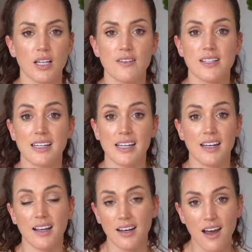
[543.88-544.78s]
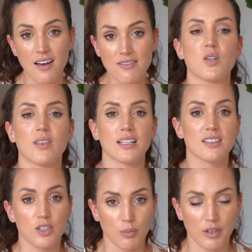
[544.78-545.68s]
lifts and eating enough, so that's
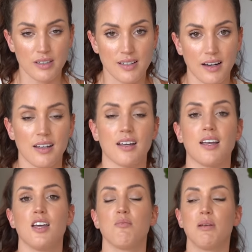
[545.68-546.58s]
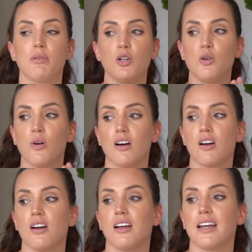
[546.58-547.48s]
super exciting. People who
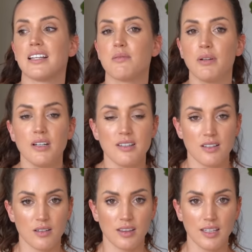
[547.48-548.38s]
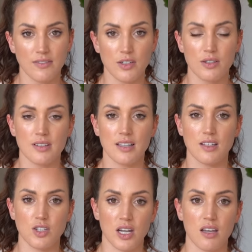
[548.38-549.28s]
are experienced lifters in
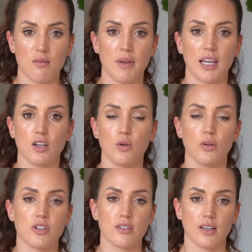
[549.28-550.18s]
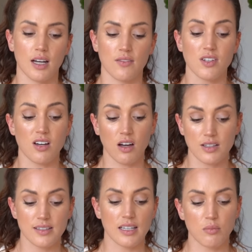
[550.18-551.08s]
the gym and who are just kind of not
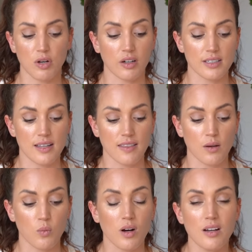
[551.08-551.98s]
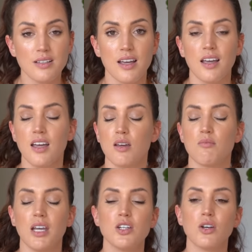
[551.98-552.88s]
seeing the progress that they want,
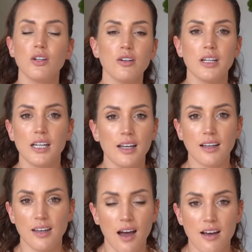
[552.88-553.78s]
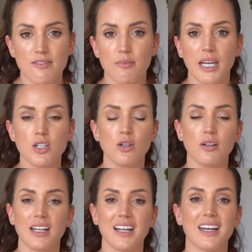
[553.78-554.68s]
make sure you're eating enough. Make sure
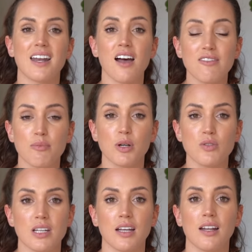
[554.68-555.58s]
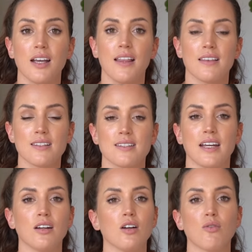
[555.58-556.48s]
you're eating enough protein. The
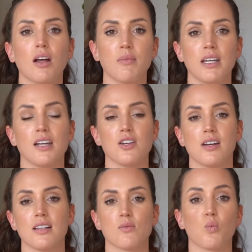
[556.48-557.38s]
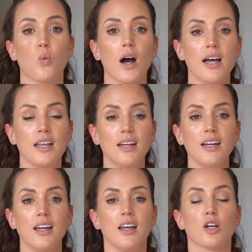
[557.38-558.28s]
standard recommendation is one
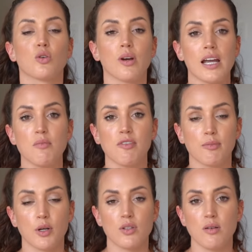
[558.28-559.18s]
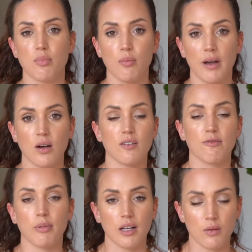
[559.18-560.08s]
gram of protein per pound
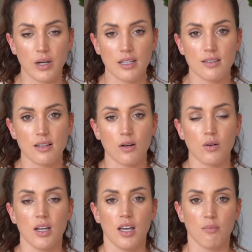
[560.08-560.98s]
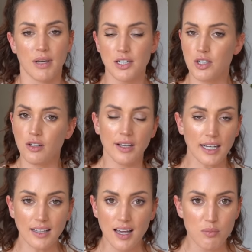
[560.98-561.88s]
of body weight. So make sure you're
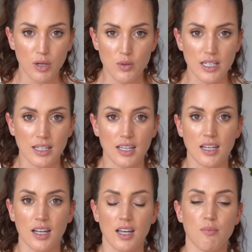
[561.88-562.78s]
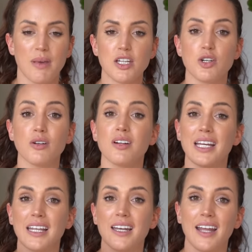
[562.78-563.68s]
getting that protein in. Make sure you're
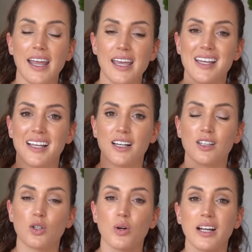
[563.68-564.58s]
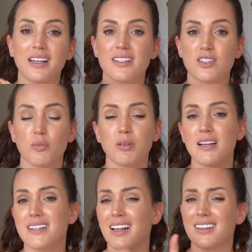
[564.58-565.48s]
in a caloric
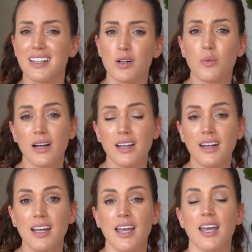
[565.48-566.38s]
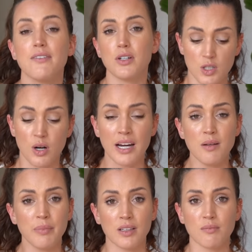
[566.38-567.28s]
surplus, a little one, if you're trying
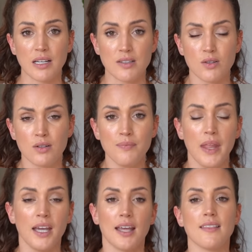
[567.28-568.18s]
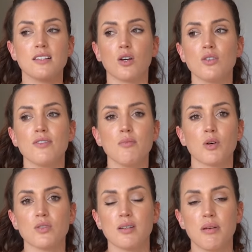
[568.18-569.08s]
to build muscle. And this goes for
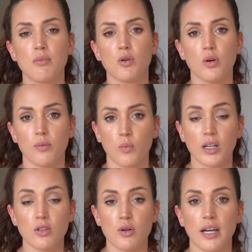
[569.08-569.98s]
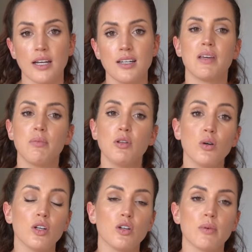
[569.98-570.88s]
mostly people who are well-trained. People who
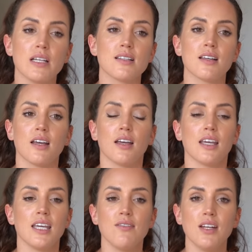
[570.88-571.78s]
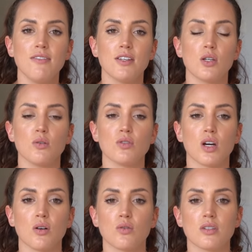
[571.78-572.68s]
are newbies, even if you
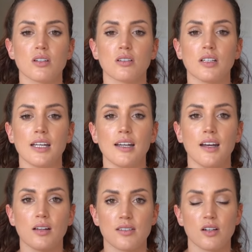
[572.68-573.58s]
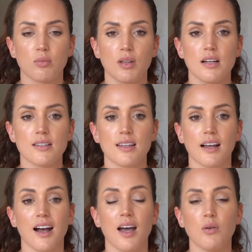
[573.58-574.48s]
don't eat in a surplus,
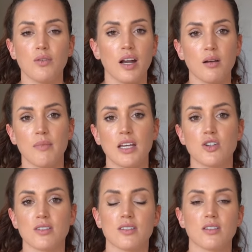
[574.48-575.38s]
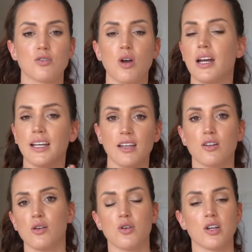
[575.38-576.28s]
like I would recommend just trying to get your
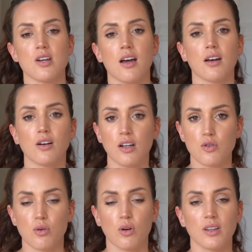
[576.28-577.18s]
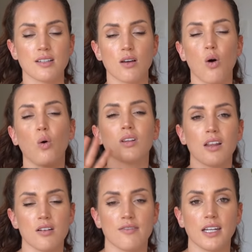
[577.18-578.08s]
nutrition under control, and that's a whole
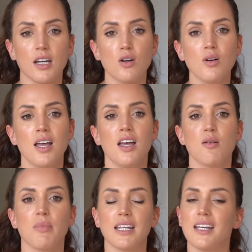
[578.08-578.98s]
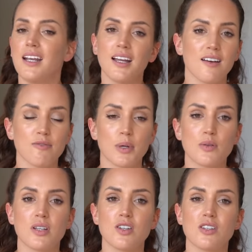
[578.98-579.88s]
other video, but eating enough
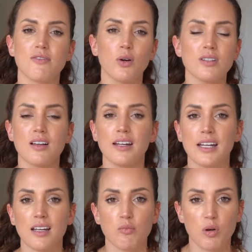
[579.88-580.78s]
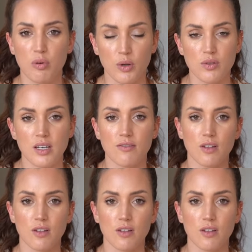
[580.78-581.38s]
protein, just focus on eating more protein